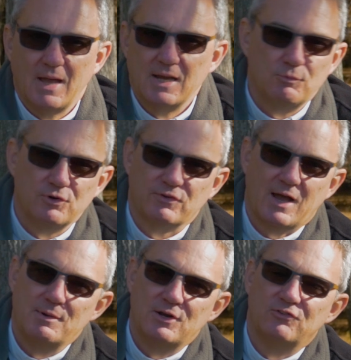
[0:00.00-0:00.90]
Adam would have
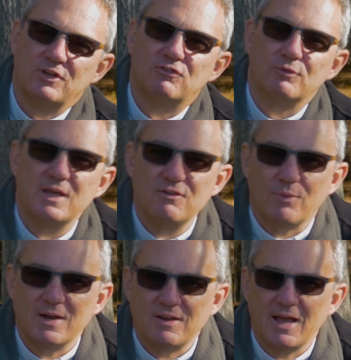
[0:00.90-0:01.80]
come in and said to Eve
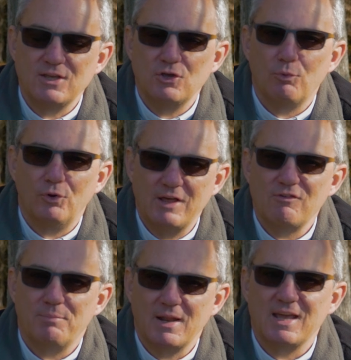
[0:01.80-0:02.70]
one day, "You will
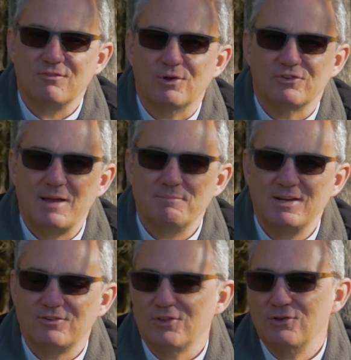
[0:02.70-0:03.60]
never believe what's
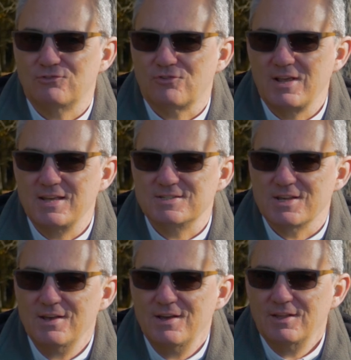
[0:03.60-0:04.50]
happening to those trees
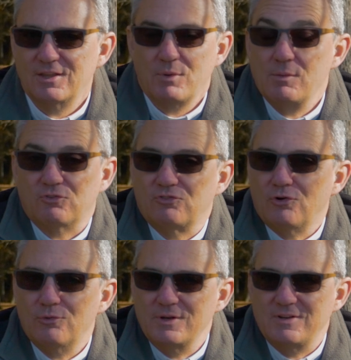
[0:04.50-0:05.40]
that we were
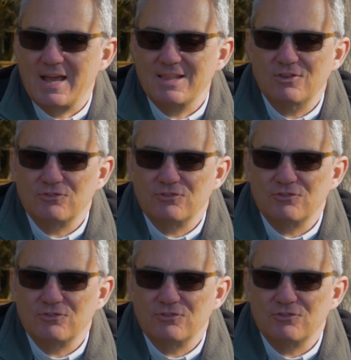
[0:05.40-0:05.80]
sure were dead.